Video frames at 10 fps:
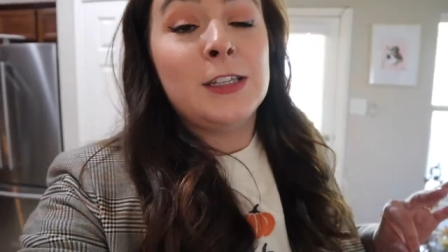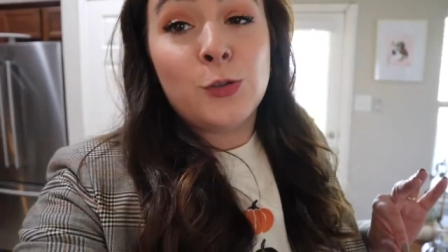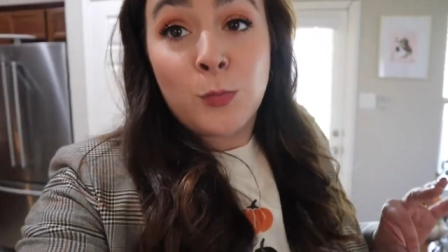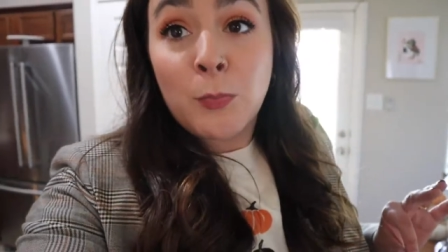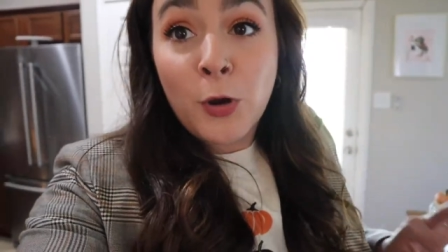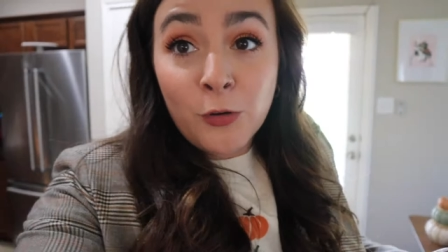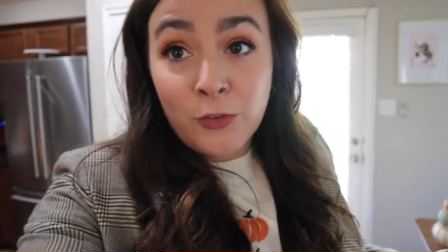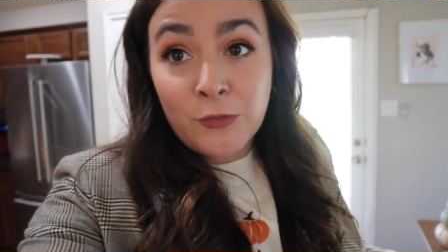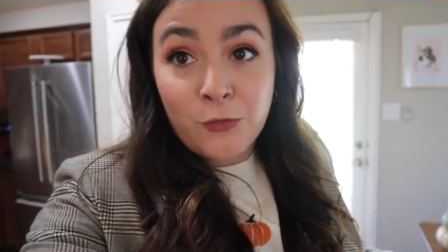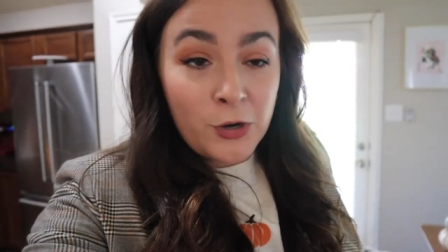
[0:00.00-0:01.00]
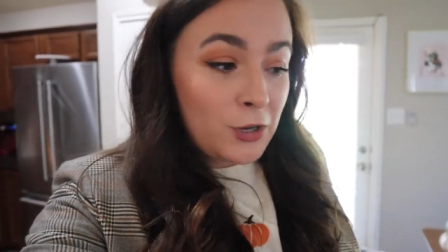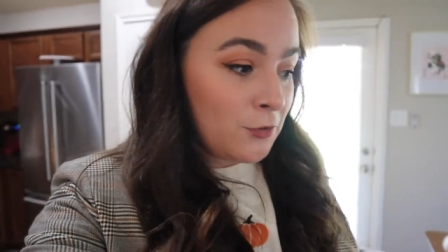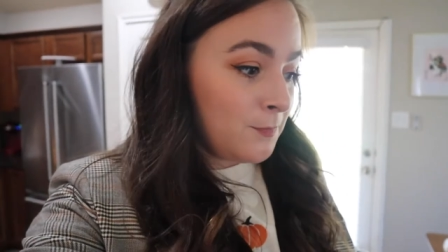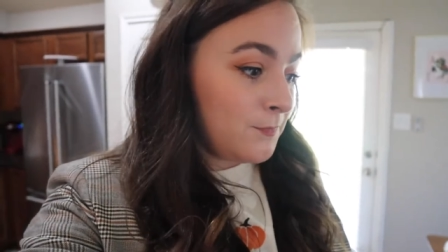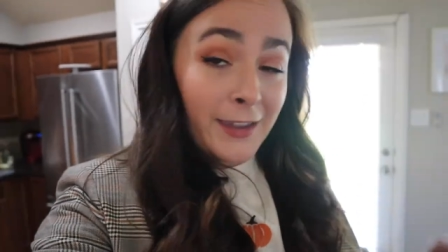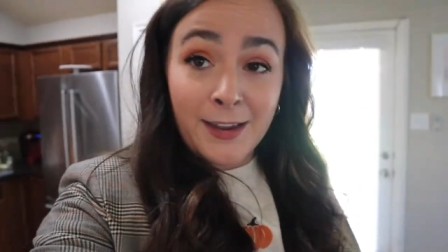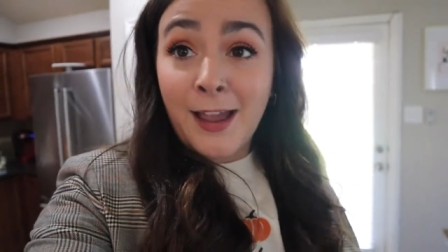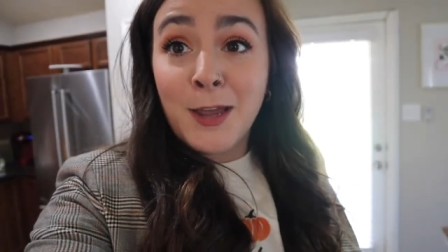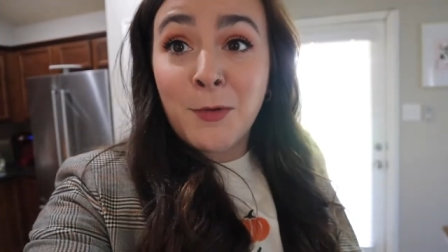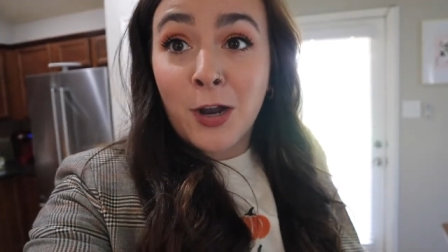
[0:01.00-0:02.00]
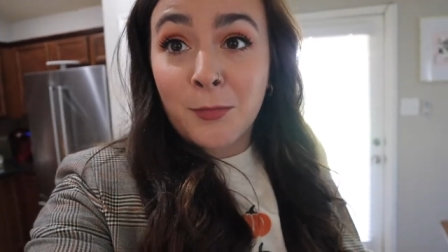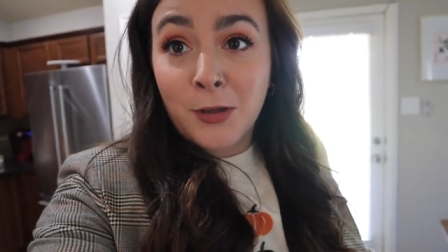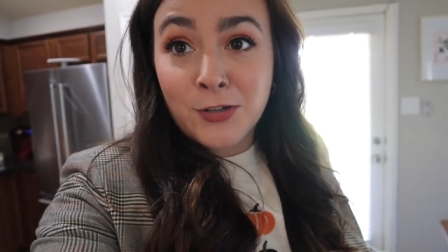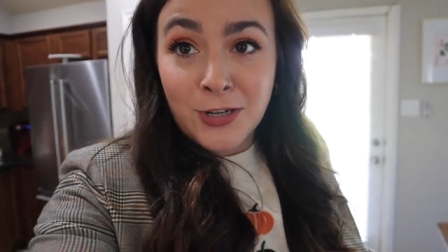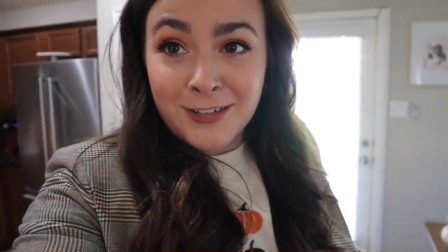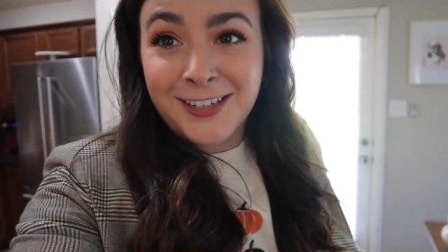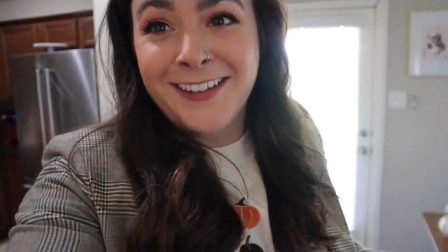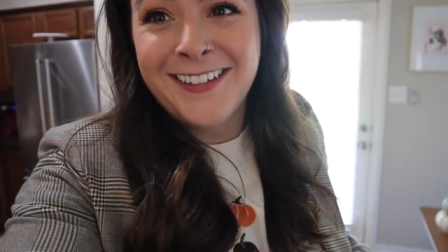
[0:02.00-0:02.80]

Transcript: this would be perfect for you. Like I am on a budget.